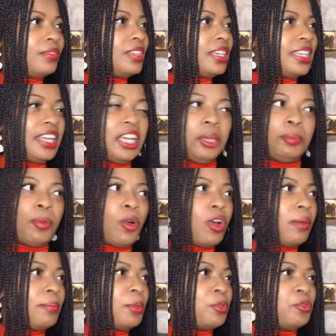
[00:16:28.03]
to keep
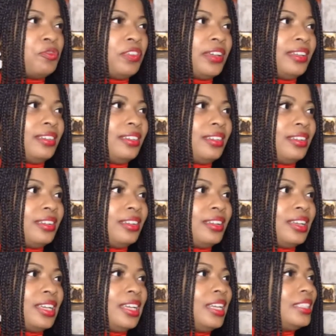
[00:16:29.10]
on moving,
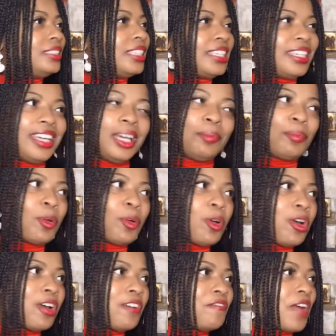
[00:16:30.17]
to keep
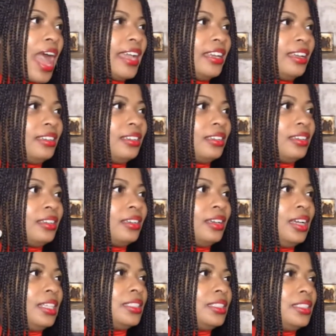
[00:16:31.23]
on fighting,
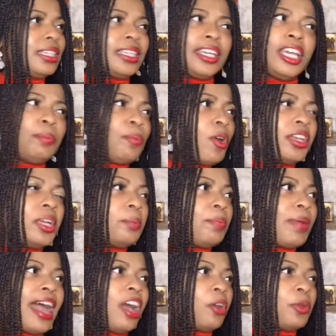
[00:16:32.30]
to keep on
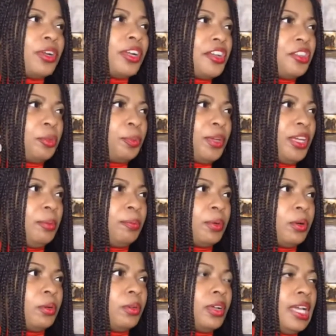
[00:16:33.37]
empowering other
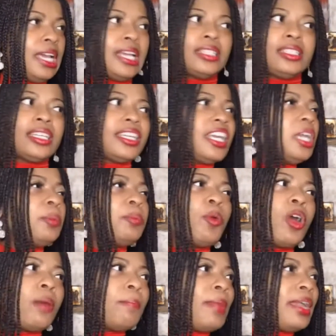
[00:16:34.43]
people, to
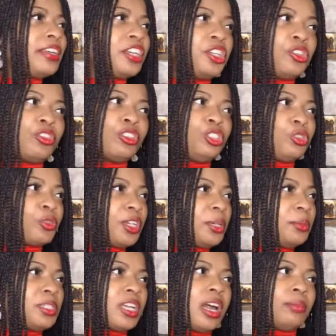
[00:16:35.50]
keep on making your
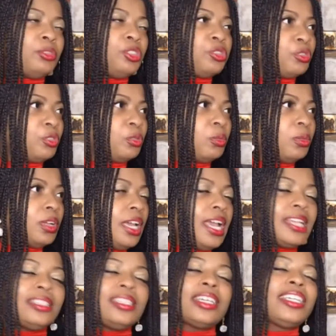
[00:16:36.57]
dreams come true,
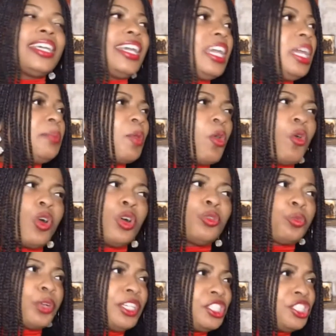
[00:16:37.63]
to keep
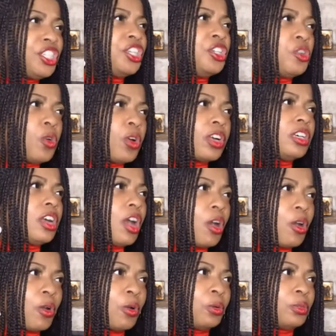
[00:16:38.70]
on reaching your
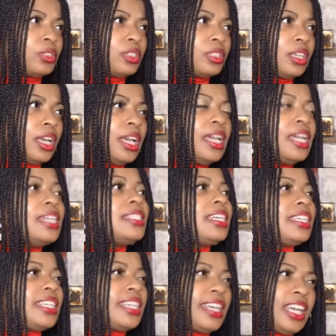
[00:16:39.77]
goals,
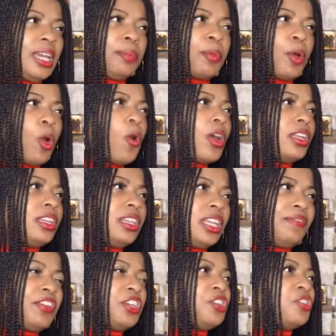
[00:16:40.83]
to keep on
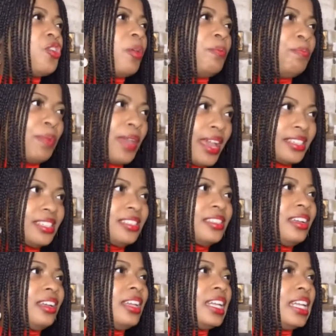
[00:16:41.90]
living your best
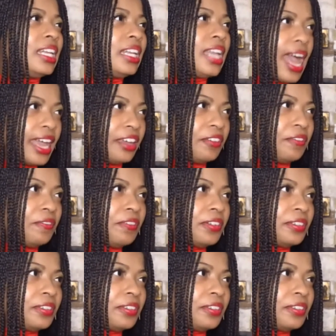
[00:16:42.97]
life.